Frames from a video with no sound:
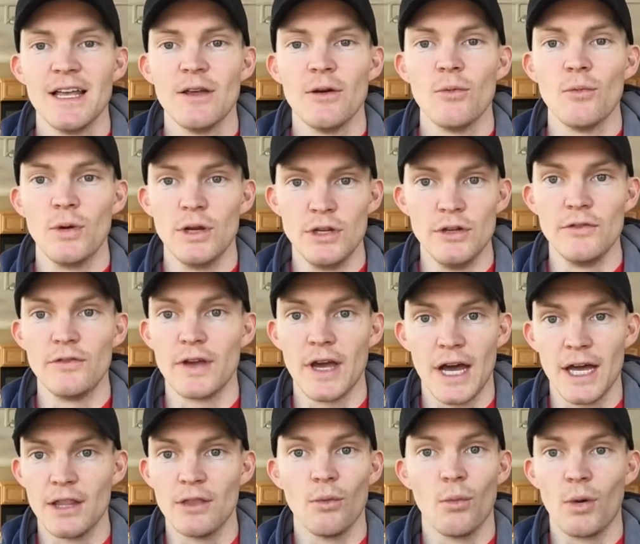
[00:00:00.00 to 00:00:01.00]
when you've
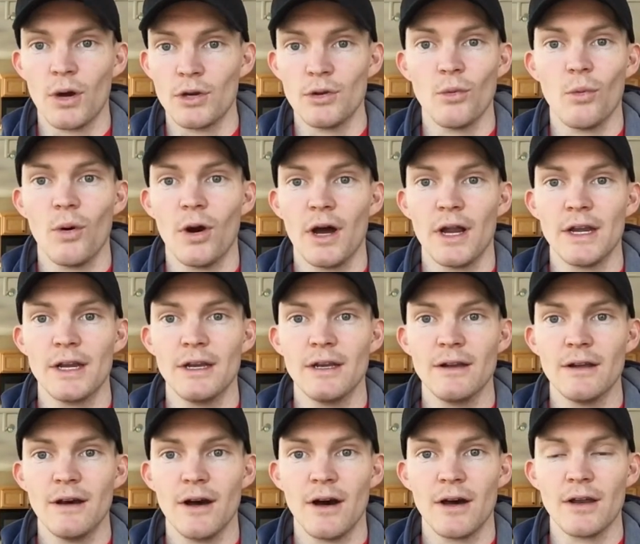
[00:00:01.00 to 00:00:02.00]
got the
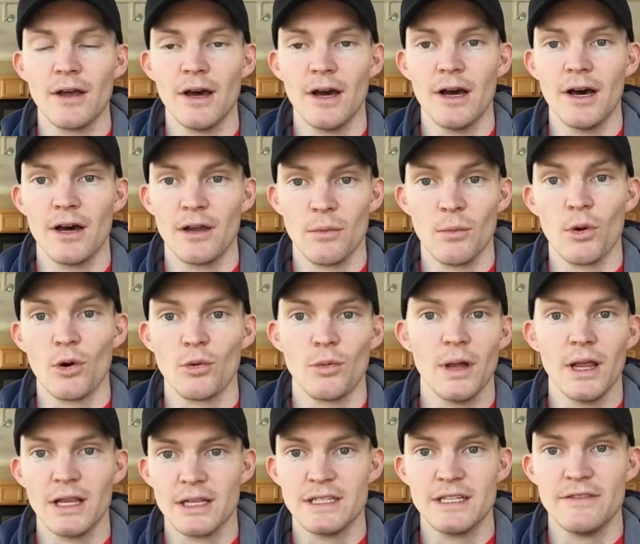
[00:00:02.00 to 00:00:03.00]
one-to-one on a more
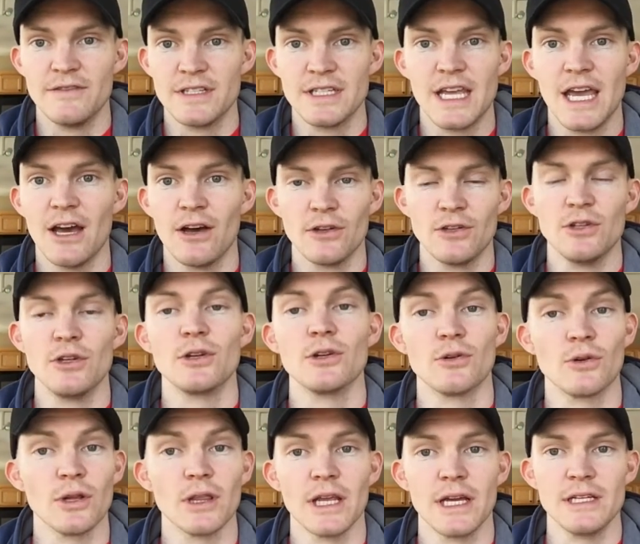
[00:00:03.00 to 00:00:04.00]
relative scale and you can
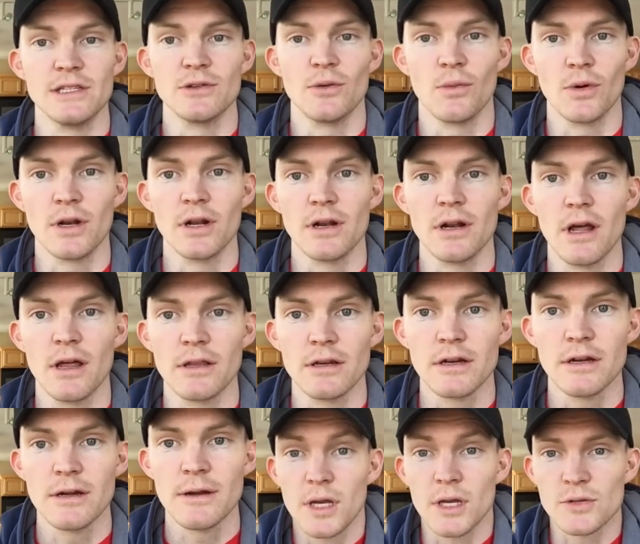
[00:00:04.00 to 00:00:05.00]
relate to one another.
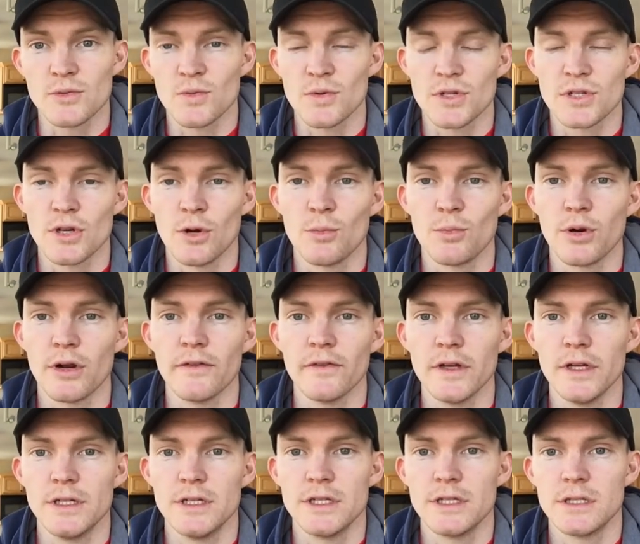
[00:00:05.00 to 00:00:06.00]
Because we're so
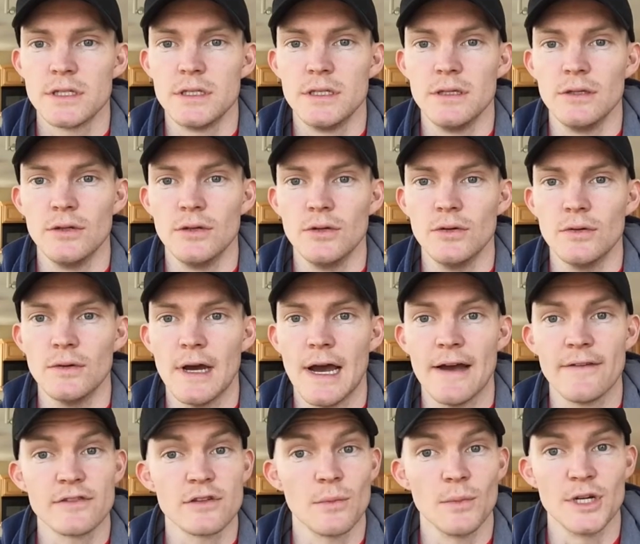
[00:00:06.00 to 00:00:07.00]
privileged to
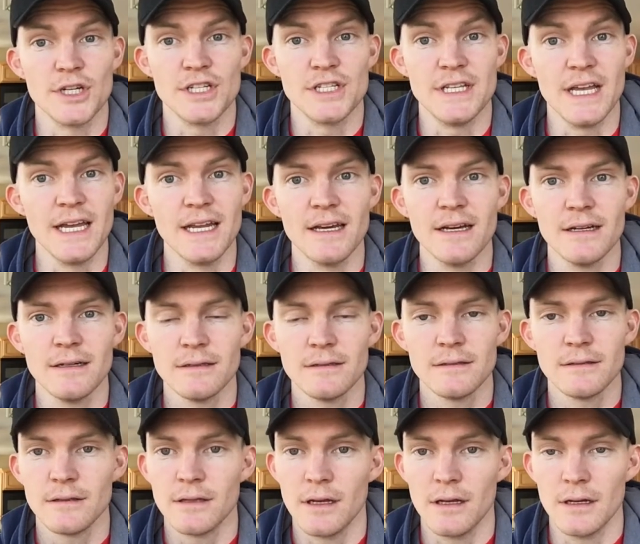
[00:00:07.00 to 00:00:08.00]
have so much data,
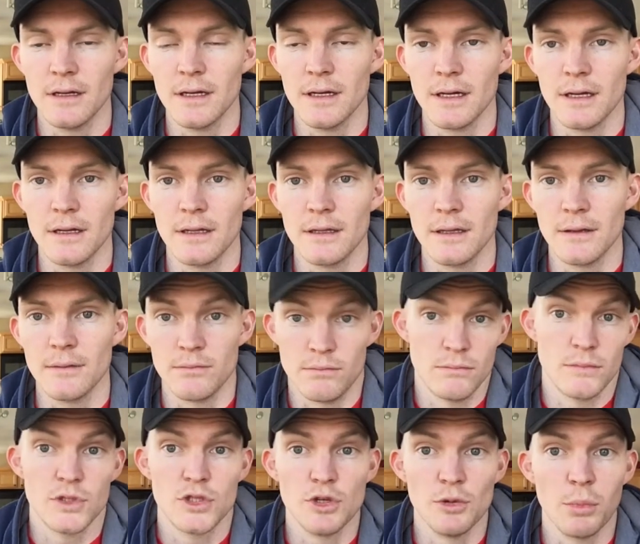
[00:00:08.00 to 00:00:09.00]

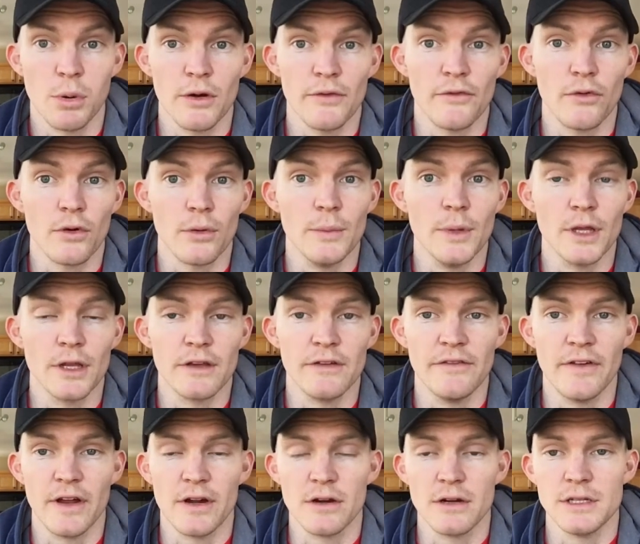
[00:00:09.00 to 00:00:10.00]
2.4 million
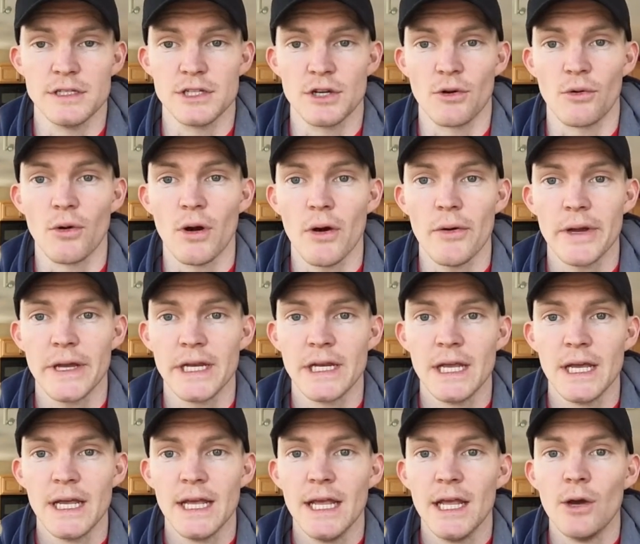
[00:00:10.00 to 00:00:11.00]
veterans and growing,
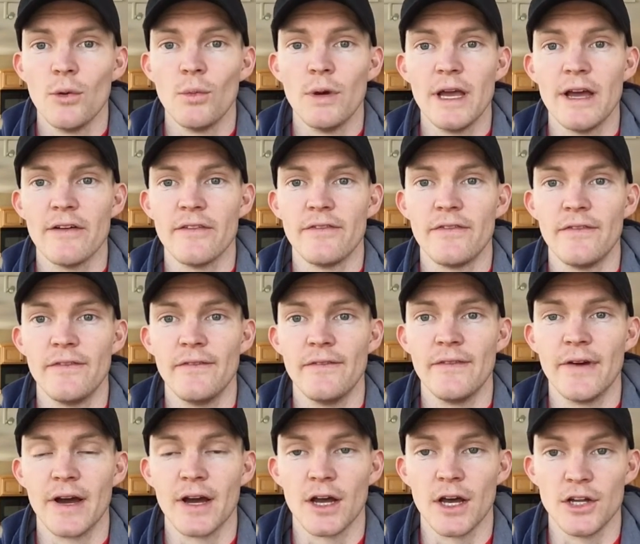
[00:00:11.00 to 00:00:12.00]
we have
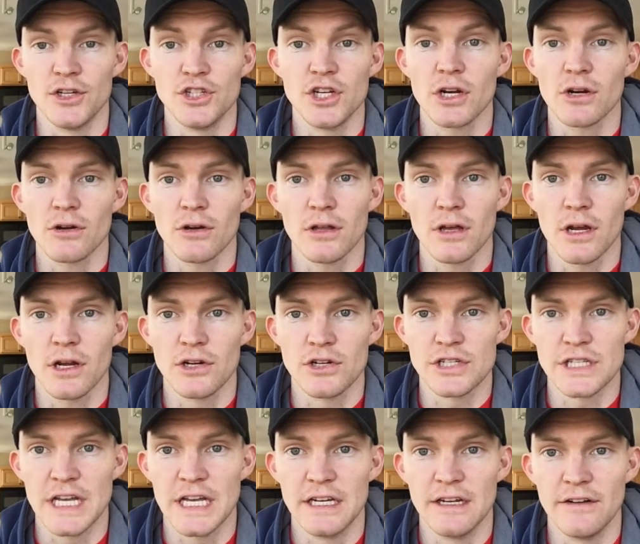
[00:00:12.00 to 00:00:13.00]
a general
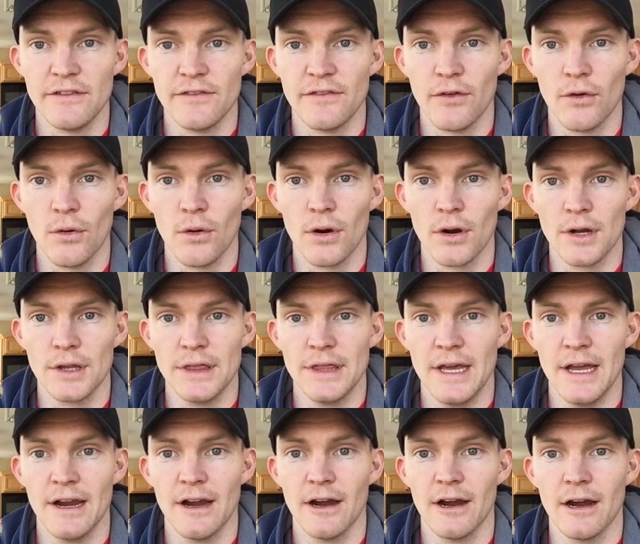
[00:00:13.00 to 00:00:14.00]
understanding for
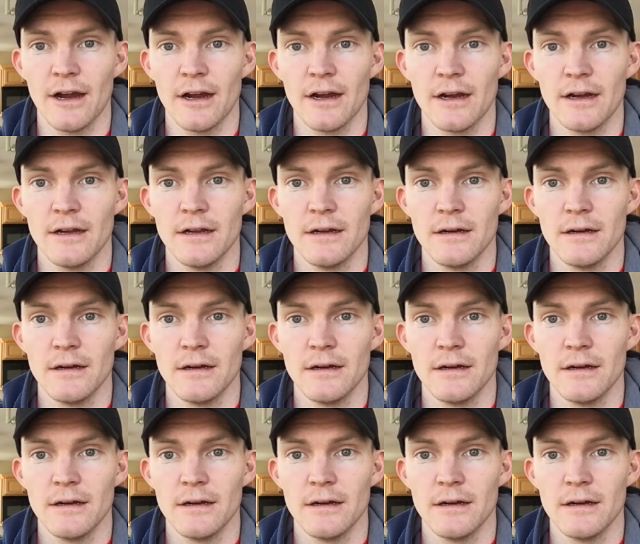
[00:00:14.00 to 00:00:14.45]
their